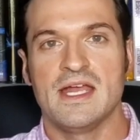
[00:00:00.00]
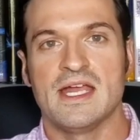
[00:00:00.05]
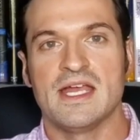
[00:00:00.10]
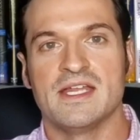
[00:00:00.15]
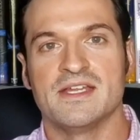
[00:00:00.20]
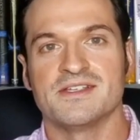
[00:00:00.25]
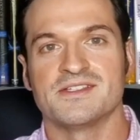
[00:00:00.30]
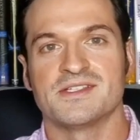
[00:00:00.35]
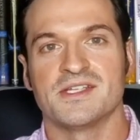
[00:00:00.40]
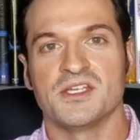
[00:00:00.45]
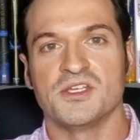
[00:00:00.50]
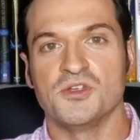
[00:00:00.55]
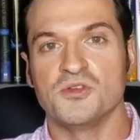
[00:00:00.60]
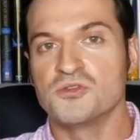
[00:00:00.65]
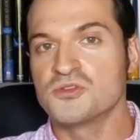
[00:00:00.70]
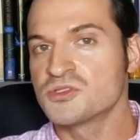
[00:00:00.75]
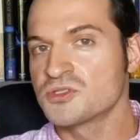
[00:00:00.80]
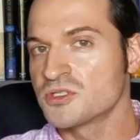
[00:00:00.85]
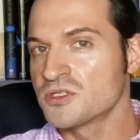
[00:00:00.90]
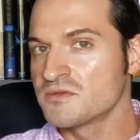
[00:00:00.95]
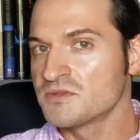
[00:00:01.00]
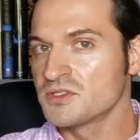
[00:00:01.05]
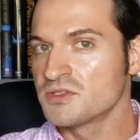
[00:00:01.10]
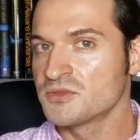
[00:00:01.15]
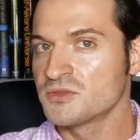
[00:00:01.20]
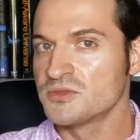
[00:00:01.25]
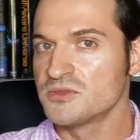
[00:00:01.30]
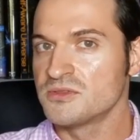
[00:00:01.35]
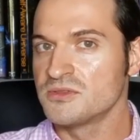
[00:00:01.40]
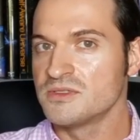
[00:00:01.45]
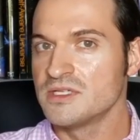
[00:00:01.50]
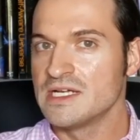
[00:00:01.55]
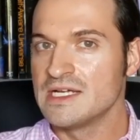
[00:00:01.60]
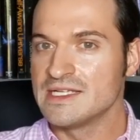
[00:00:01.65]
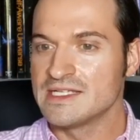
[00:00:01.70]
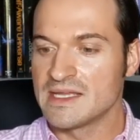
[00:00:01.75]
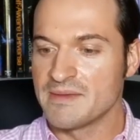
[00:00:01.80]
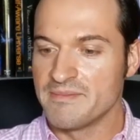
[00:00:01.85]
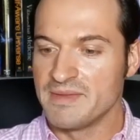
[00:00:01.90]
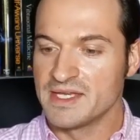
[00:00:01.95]
It is the user of the tool
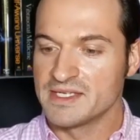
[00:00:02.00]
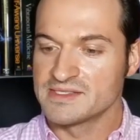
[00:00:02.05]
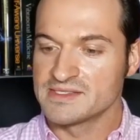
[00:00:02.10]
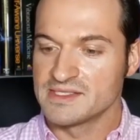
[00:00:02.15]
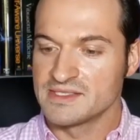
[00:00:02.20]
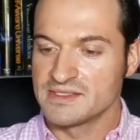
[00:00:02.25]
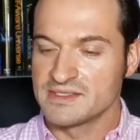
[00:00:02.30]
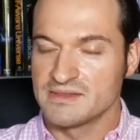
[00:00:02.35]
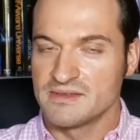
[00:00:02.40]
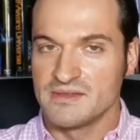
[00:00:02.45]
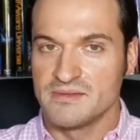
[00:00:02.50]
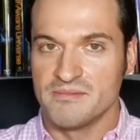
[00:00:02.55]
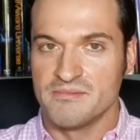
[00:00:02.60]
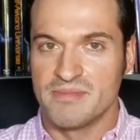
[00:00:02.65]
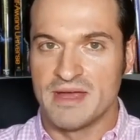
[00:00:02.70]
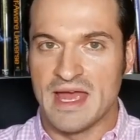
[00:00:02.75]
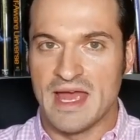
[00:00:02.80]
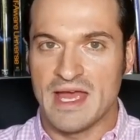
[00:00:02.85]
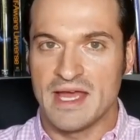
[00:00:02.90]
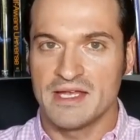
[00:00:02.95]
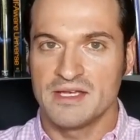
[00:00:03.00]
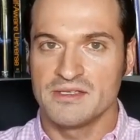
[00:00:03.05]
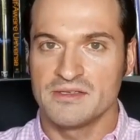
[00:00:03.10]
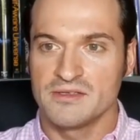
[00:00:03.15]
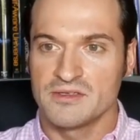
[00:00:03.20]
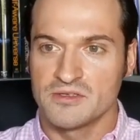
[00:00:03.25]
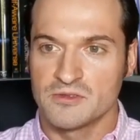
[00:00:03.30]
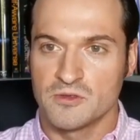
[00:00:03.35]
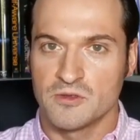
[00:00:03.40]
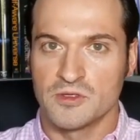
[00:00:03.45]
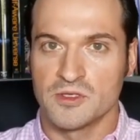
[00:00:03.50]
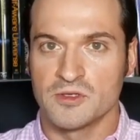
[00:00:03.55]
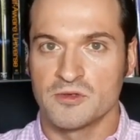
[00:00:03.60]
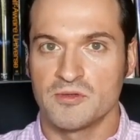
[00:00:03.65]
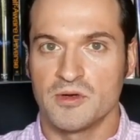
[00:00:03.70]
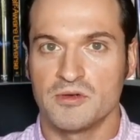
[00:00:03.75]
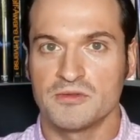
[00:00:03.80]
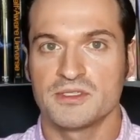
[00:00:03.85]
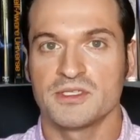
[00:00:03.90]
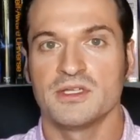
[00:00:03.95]
that makes it bad, quote
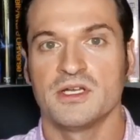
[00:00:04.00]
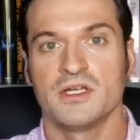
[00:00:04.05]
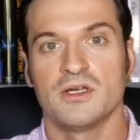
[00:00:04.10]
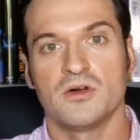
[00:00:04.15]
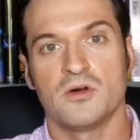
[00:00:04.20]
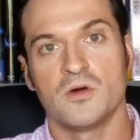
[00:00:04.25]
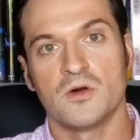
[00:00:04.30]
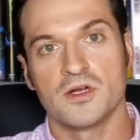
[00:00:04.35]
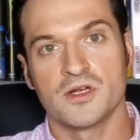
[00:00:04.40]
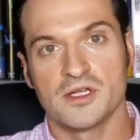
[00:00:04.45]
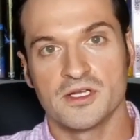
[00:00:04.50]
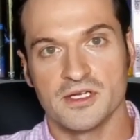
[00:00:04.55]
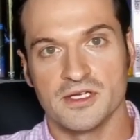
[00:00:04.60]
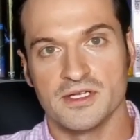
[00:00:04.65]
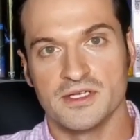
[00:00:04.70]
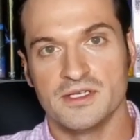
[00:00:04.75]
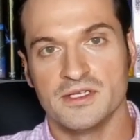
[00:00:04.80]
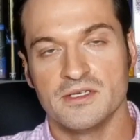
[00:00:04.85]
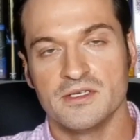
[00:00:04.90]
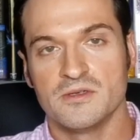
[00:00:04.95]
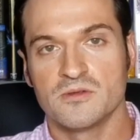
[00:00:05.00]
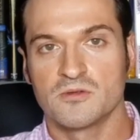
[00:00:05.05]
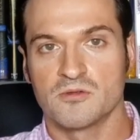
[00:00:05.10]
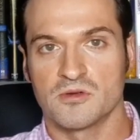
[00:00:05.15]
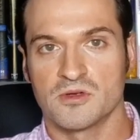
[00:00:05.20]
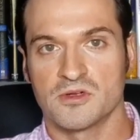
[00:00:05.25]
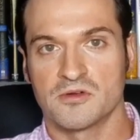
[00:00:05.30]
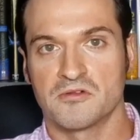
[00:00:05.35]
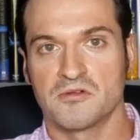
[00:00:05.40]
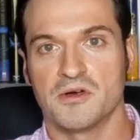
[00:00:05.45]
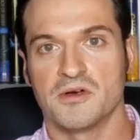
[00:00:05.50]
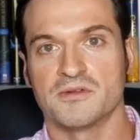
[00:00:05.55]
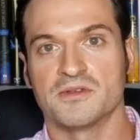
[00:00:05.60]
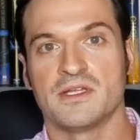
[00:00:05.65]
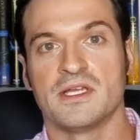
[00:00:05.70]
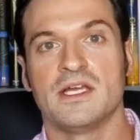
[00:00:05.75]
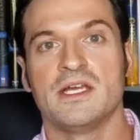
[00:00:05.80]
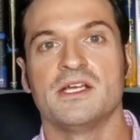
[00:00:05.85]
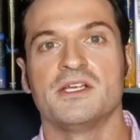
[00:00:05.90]
unquote, or good, quote unquote.